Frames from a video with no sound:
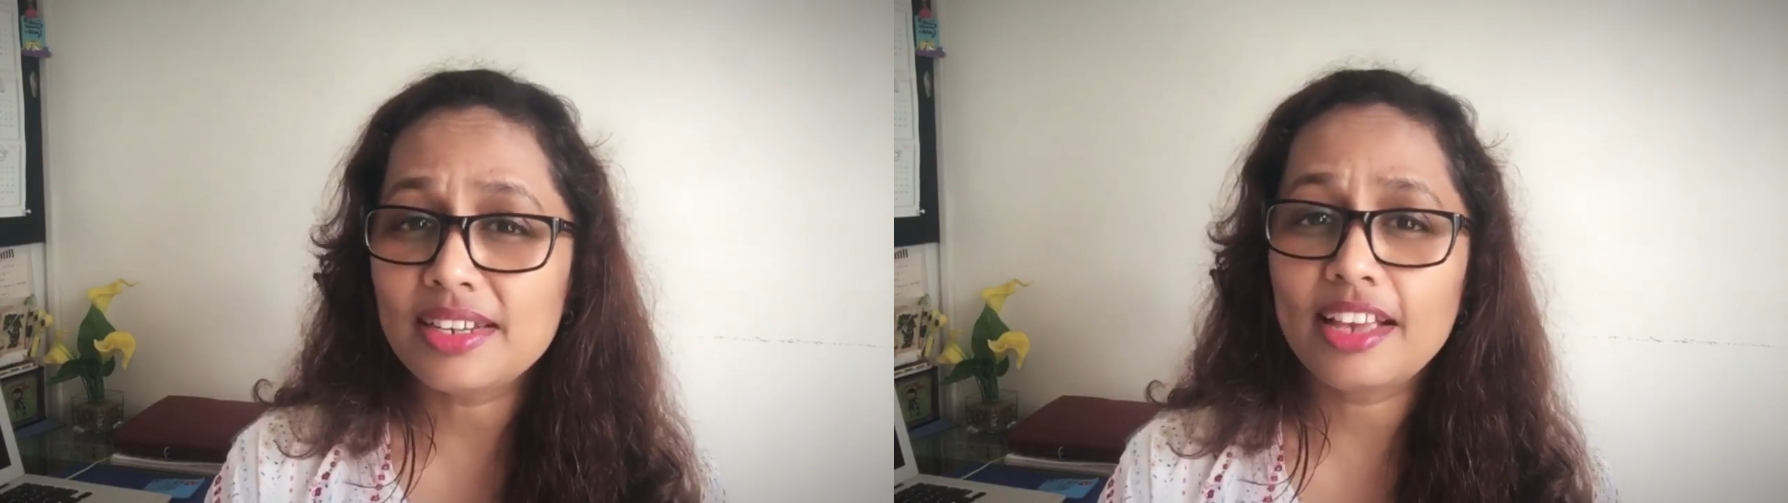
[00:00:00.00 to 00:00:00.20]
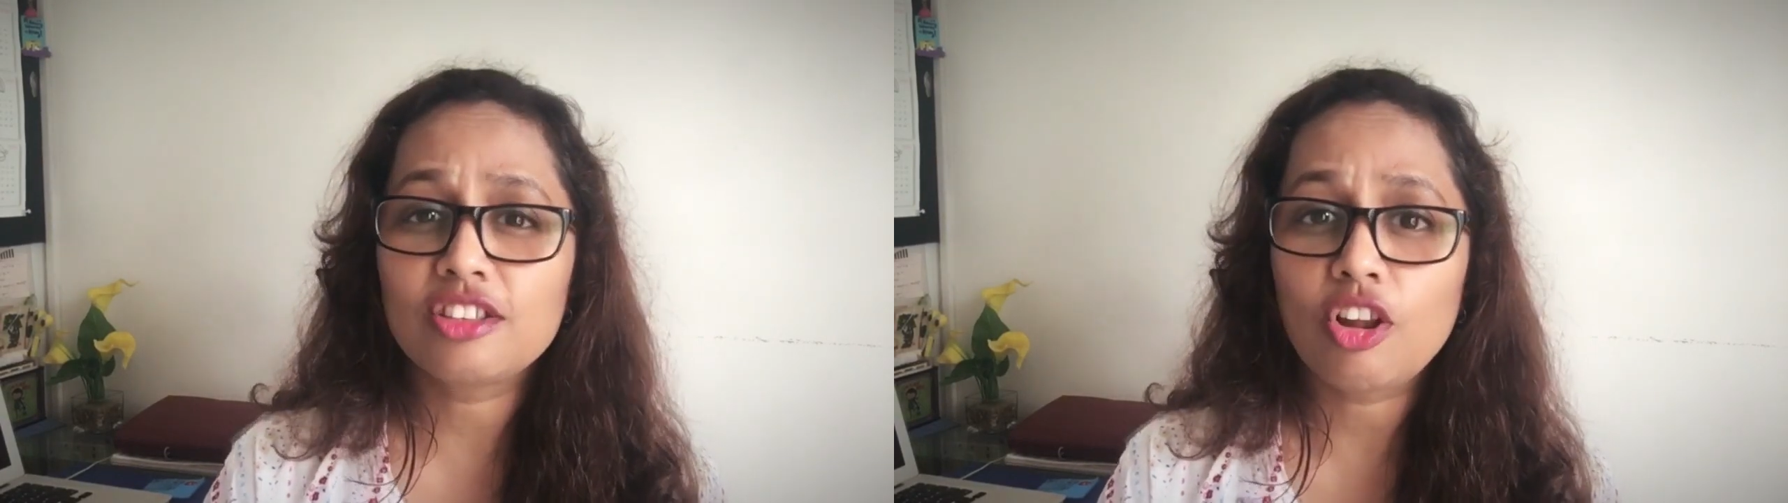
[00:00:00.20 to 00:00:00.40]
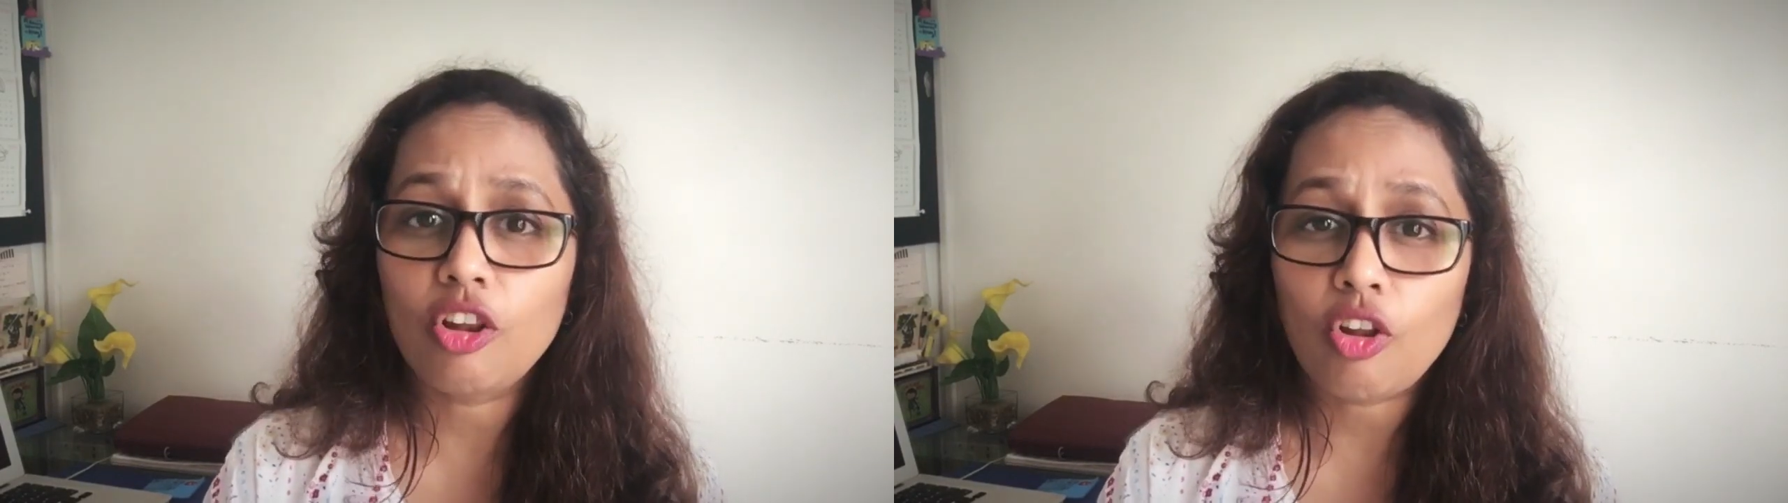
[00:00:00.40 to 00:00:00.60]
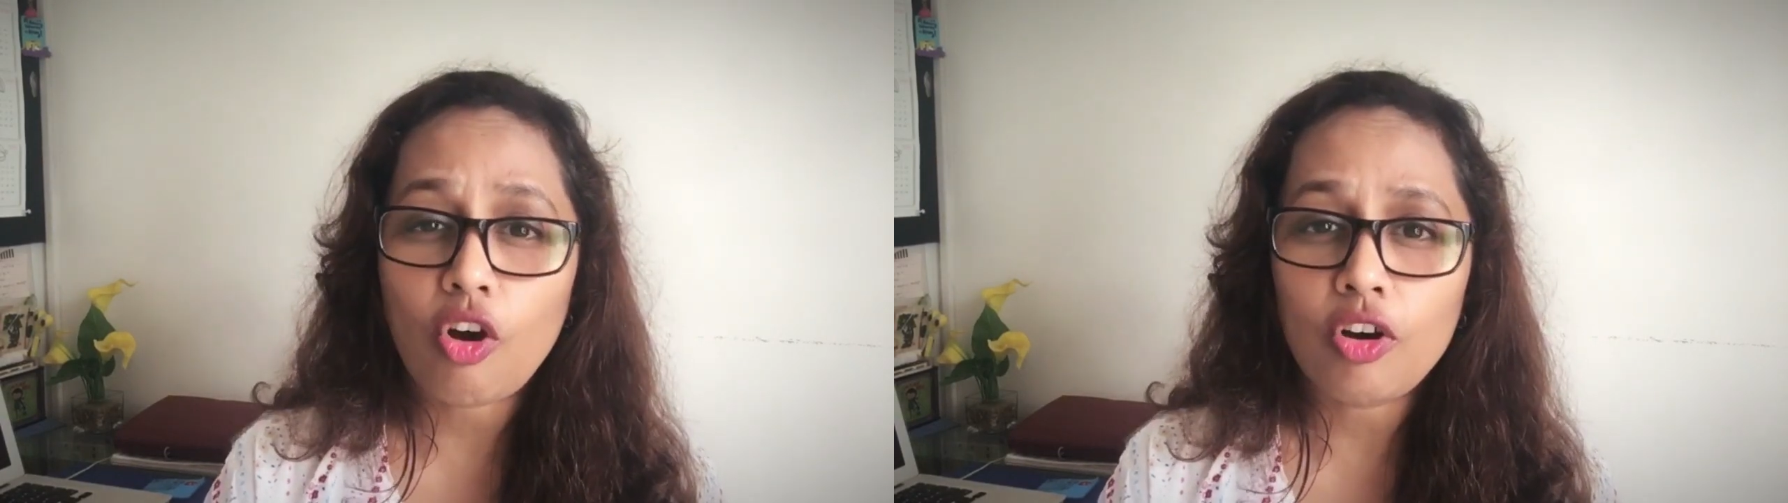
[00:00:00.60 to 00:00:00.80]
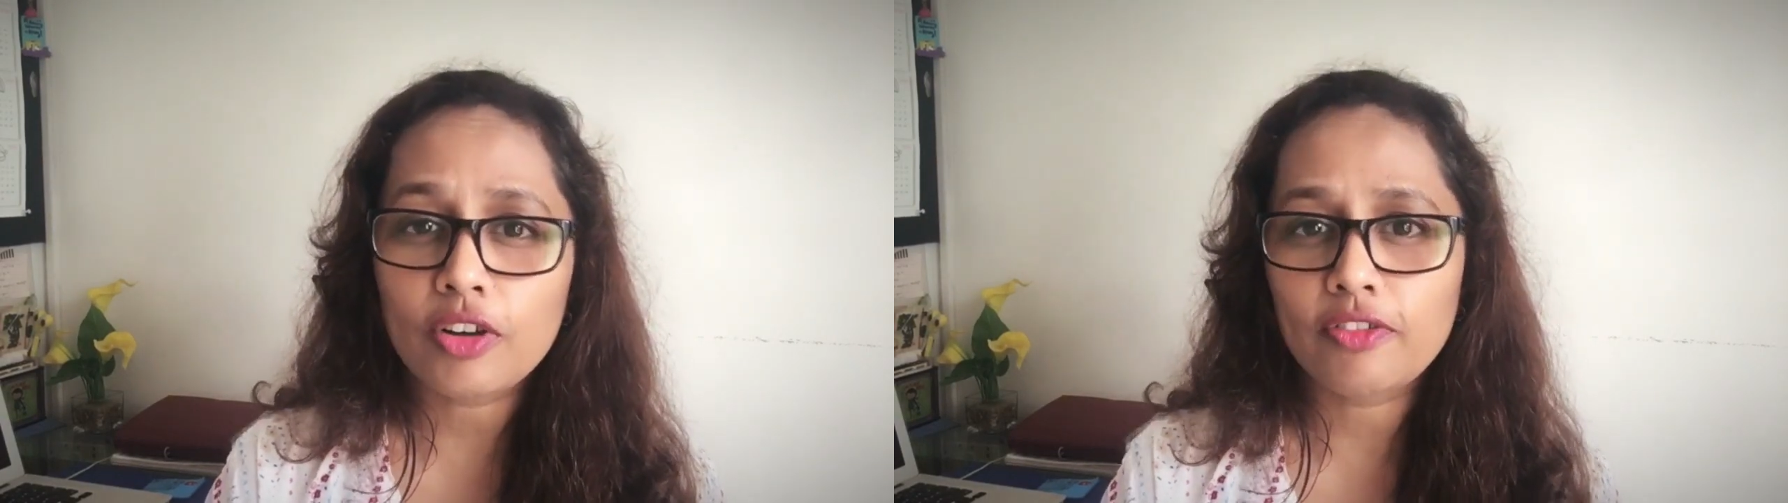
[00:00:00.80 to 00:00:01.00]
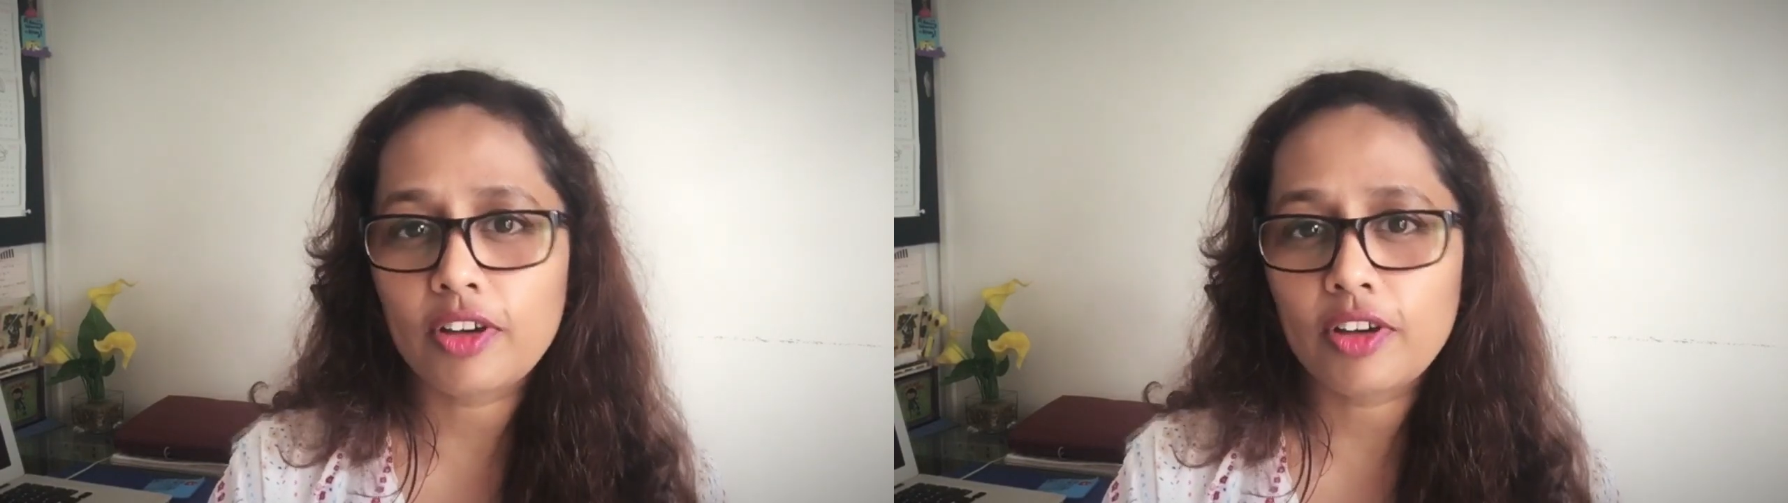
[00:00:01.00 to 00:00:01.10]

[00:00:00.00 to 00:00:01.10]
takes a lot of